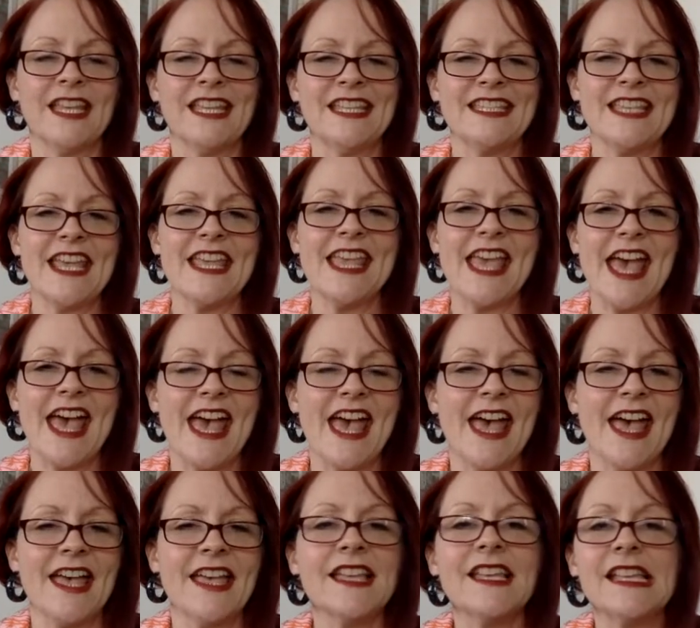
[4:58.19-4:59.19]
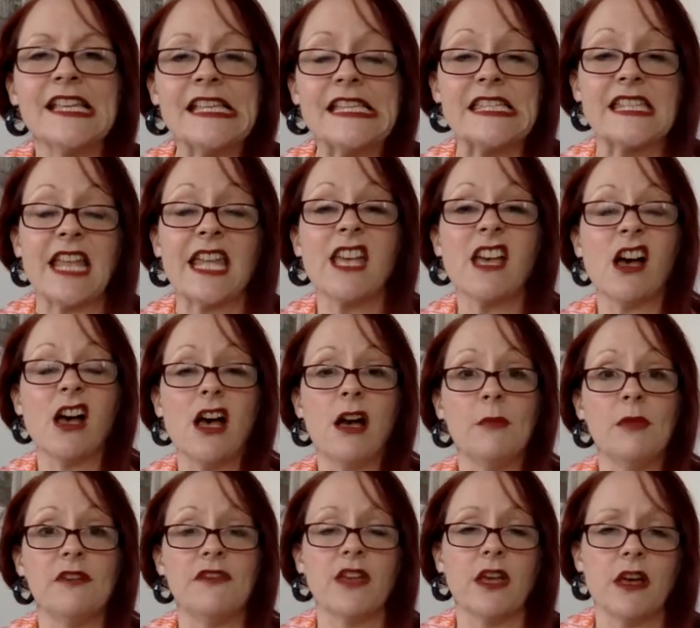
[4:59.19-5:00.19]
Take care, stay calm,
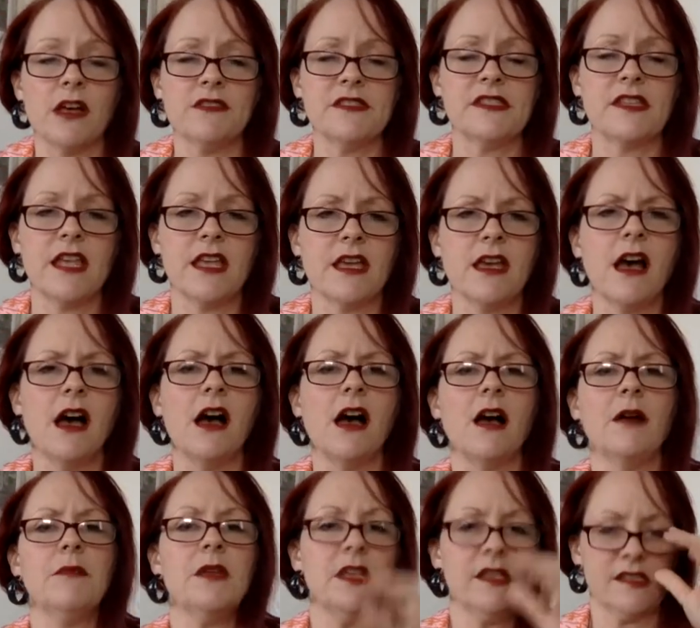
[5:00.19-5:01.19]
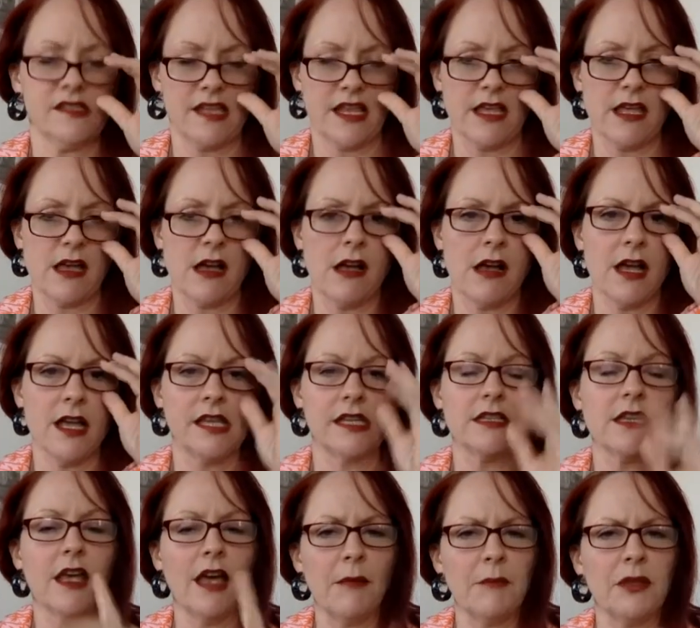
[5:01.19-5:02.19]
and if you can't stay calm, stay kind,
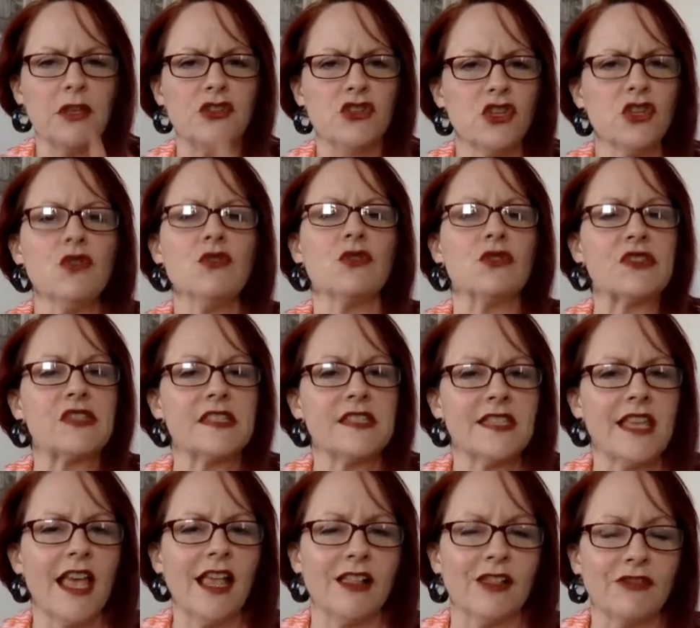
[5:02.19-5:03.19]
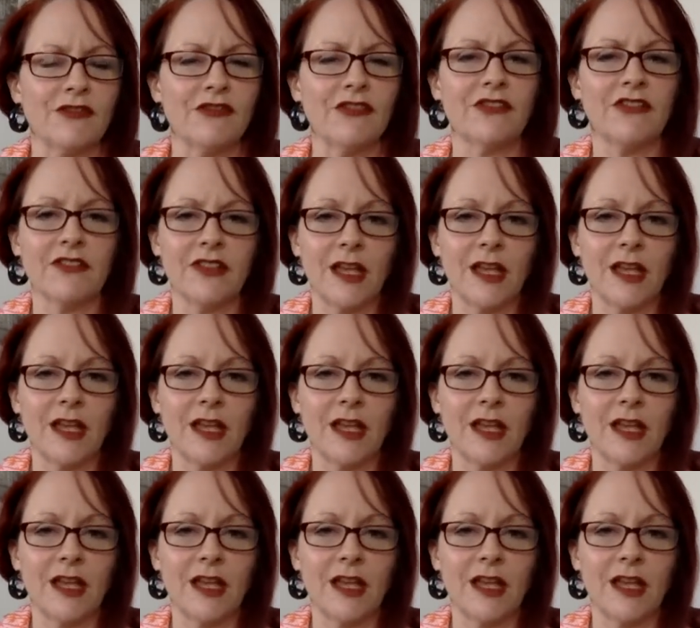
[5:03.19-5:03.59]
but to yourself.